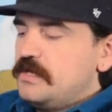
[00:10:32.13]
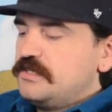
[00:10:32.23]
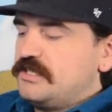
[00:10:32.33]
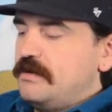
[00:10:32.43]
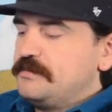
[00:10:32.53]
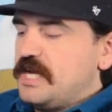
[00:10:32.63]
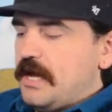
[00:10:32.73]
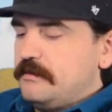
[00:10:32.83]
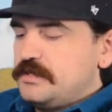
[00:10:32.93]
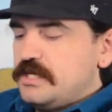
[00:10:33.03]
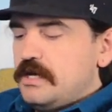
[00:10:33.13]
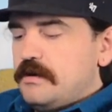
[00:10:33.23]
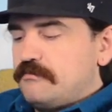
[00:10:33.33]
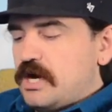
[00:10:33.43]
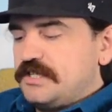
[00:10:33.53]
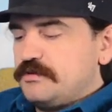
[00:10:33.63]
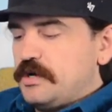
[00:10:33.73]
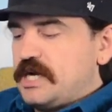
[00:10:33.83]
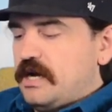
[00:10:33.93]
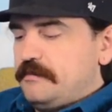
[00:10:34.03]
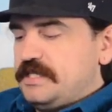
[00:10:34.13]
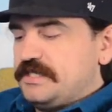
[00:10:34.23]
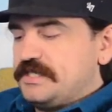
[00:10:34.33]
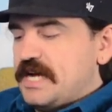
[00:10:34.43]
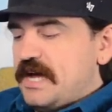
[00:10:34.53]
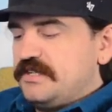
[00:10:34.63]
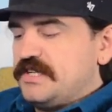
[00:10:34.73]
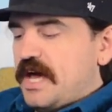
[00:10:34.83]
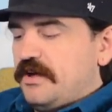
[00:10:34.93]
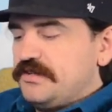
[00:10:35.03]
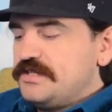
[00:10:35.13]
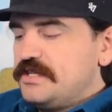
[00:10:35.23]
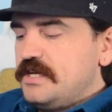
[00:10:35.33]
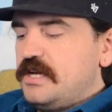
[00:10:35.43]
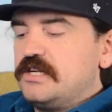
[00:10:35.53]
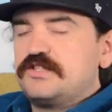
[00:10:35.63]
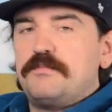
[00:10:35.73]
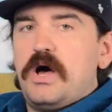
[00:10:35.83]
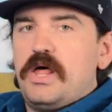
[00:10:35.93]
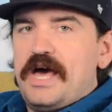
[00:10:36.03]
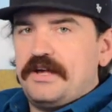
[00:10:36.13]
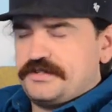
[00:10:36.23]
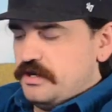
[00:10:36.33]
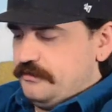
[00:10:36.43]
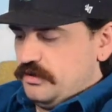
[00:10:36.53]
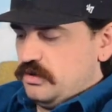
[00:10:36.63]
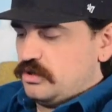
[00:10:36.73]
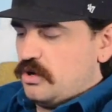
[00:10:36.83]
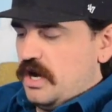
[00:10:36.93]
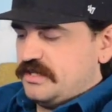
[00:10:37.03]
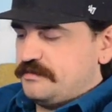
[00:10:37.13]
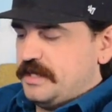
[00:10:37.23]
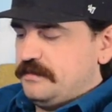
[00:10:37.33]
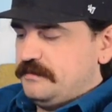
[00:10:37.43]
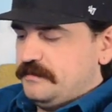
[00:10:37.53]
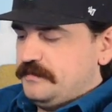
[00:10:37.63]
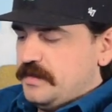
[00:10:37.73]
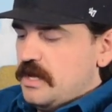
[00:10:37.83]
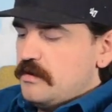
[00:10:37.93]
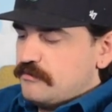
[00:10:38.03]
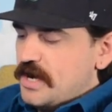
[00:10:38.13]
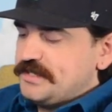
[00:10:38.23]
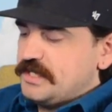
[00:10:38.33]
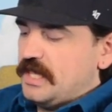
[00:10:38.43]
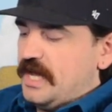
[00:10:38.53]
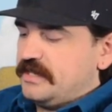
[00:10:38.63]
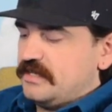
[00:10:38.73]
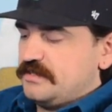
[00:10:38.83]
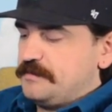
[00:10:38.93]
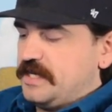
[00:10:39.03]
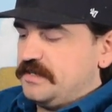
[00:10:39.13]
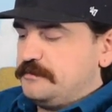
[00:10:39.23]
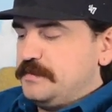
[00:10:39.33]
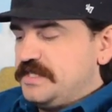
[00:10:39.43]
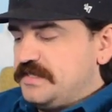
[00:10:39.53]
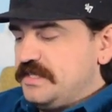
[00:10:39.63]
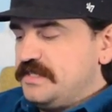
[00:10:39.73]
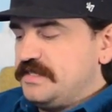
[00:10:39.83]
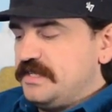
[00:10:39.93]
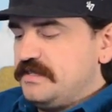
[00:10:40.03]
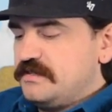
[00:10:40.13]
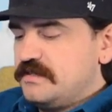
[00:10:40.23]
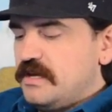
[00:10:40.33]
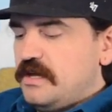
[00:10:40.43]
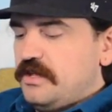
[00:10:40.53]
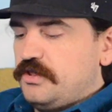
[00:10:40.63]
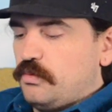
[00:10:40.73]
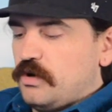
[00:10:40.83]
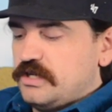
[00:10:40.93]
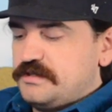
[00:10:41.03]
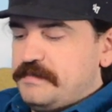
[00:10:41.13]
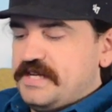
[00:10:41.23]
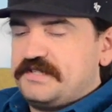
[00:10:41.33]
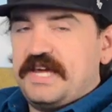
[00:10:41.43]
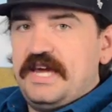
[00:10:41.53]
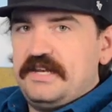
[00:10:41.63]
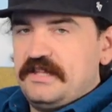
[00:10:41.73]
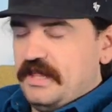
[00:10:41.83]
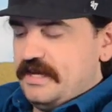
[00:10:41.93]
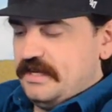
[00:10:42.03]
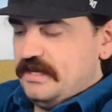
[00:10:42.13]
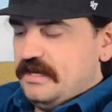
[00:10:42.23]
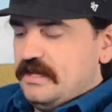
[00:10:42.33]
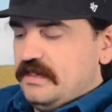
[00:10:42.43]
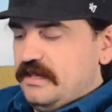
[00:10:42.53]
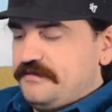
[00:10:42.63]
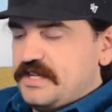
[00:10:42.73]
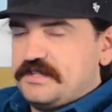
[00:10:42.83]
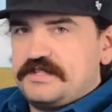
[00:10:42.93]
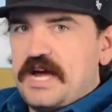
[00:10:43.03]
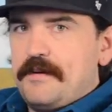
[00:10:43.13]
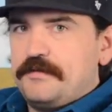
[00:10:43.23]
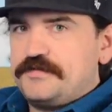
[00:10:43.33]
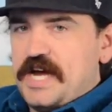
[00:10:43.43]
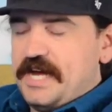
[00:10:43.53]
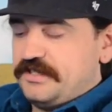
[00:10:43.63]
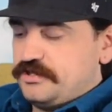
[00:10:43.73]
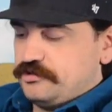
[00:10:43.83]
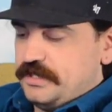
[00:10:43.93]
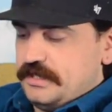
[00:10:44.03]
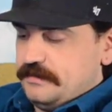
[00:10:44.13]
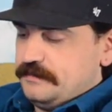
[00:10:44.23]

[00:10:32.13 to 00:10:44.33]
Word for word: Sometimes, Bryson would come into Ty's house, a small house over on Crossman. Bryson liked this because Miss Cece's, the world's best candy lady, lived at the top of Ty Street.